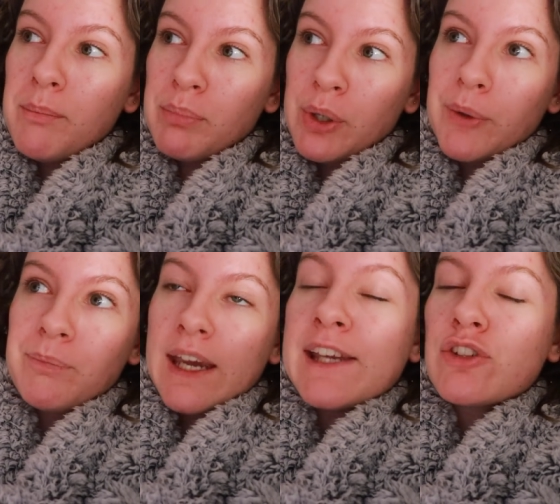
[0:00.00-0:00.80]

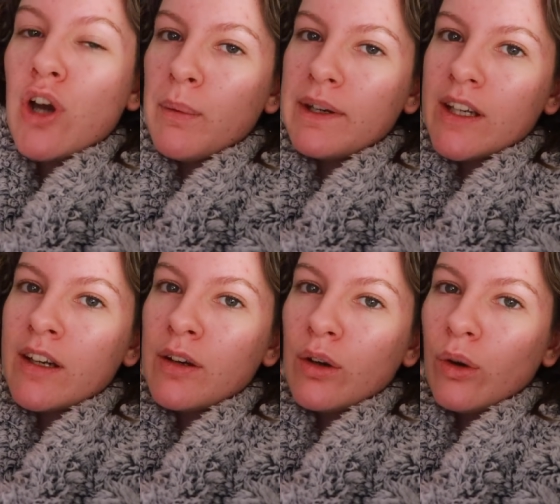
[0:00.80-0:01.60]
But it's
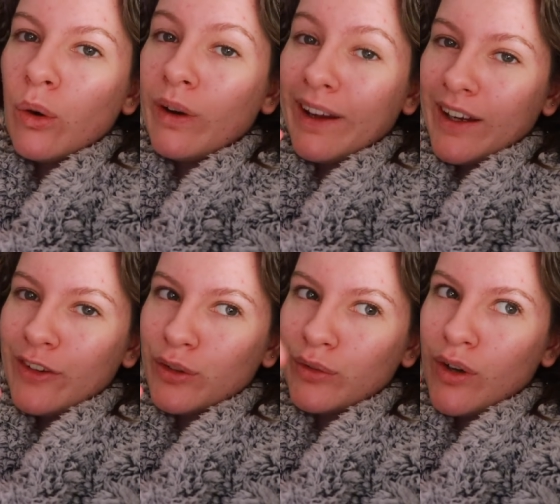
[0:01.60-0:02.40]
going okay
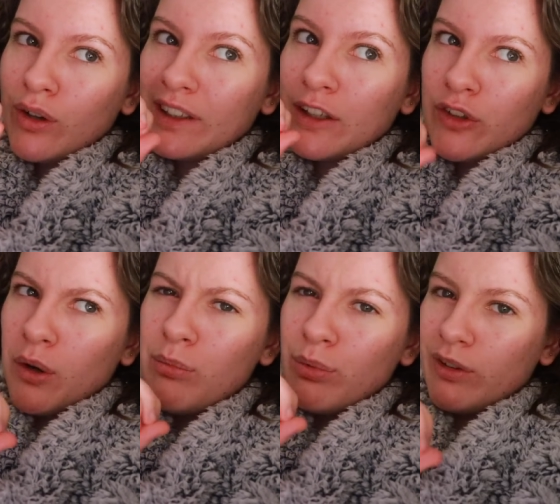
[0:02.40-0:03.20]
so far. Like, it's
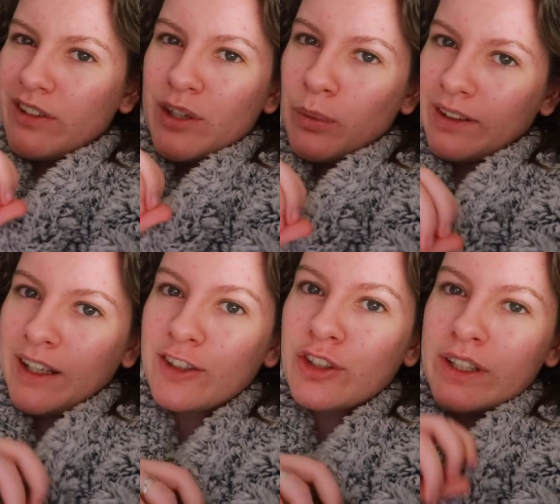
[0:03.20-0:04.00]
going pretty well,
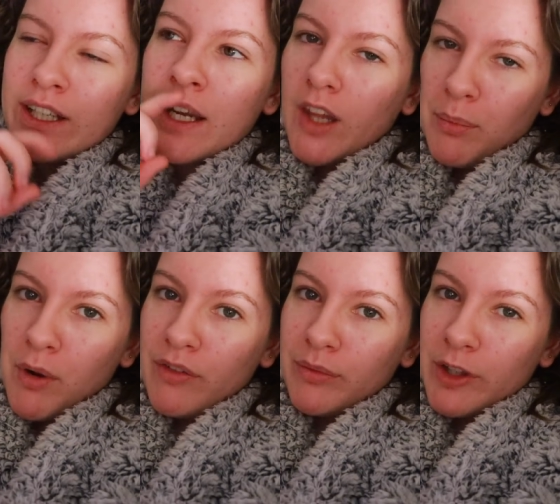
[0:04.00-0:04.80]
actually,
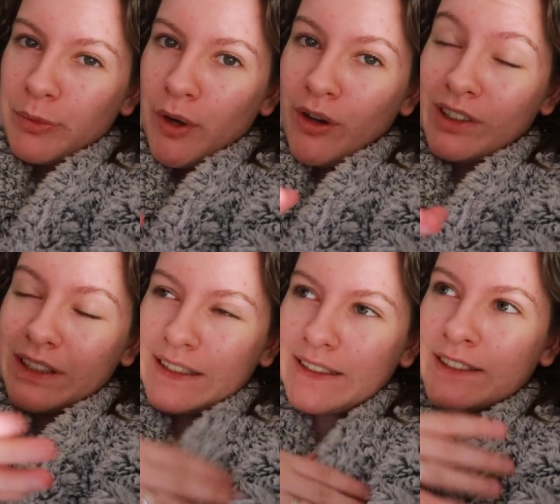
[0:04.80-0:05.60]
apart from the spark,
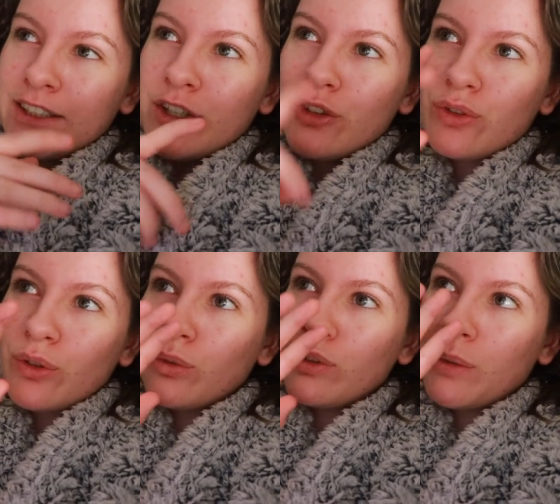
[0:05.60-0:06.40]
clearly.
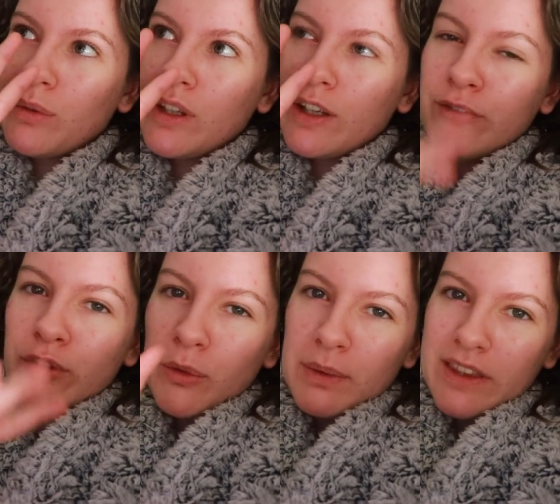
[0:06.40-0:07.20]
So there were, like,
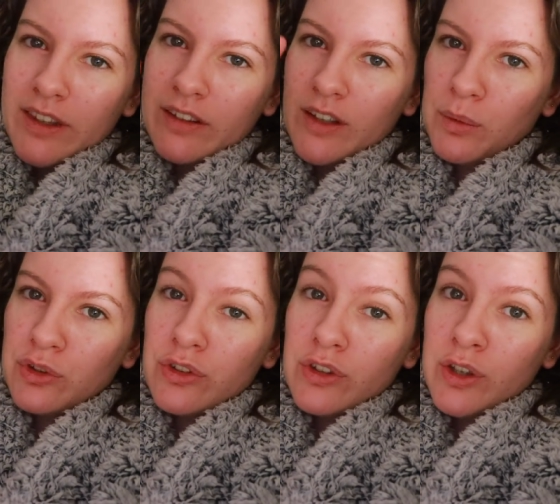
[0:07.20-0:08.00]
four main things I
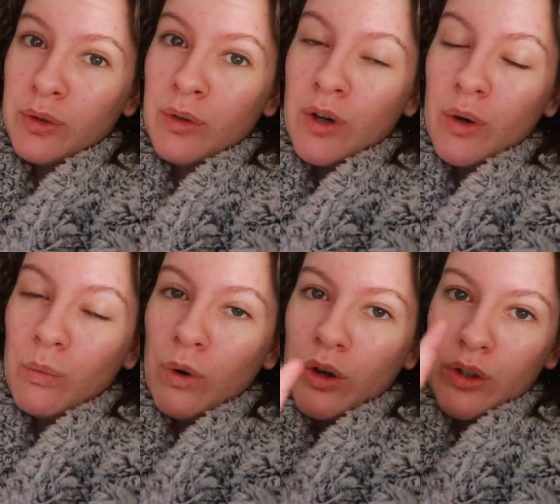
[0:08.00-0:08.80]
wanted to do.
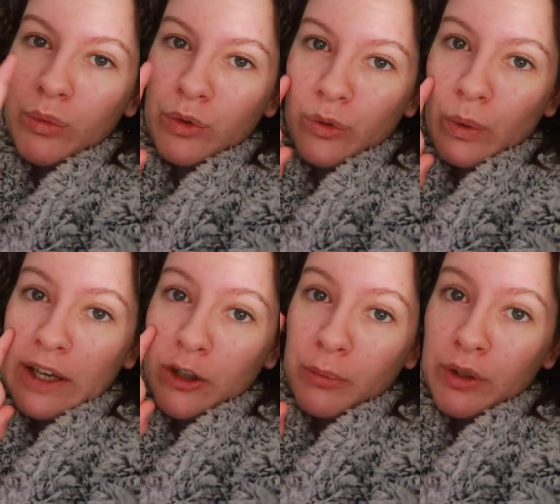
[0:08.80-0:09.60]
One was
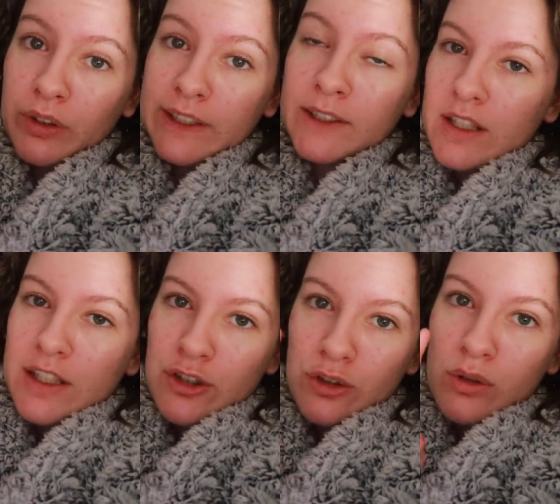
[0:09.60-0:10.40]
wake up early. The
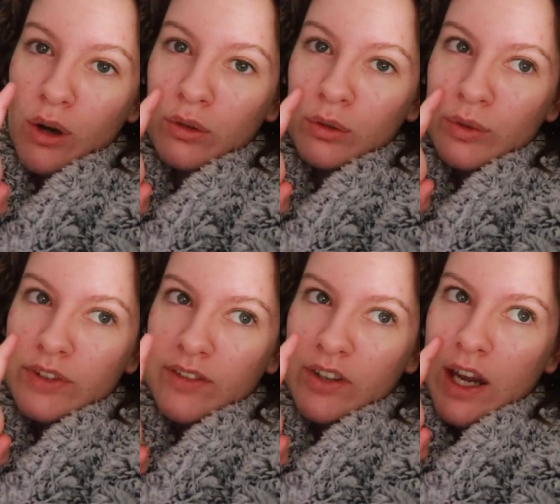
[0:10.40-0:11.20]
initial goal was
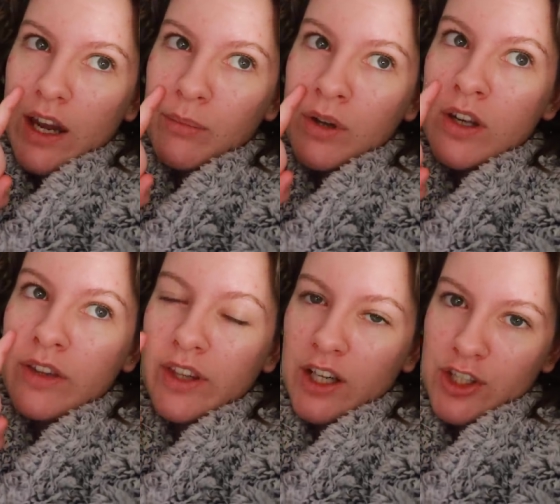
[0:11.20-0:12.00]
7 a.m.
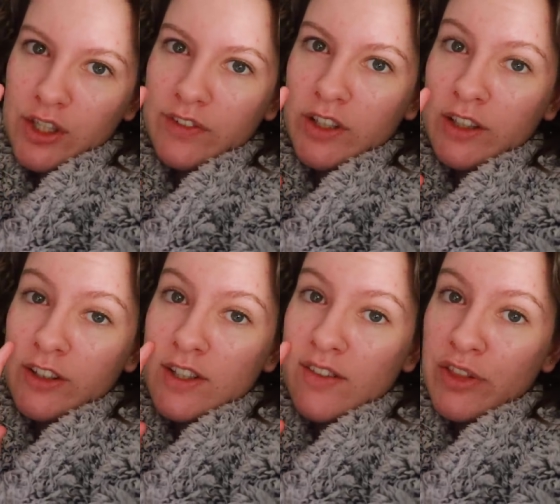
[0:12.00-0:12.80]
Then I shifted it
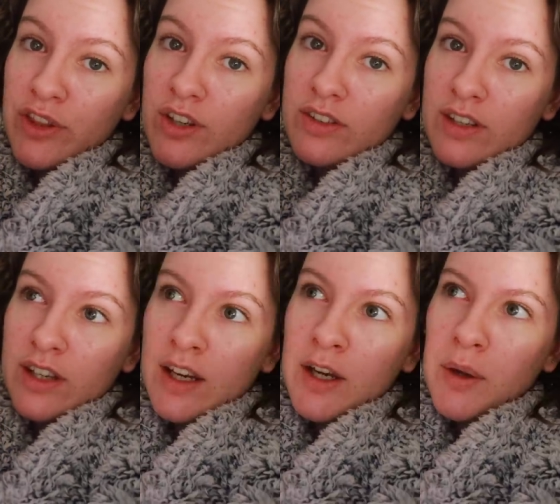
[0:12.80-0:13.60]
to 7:30.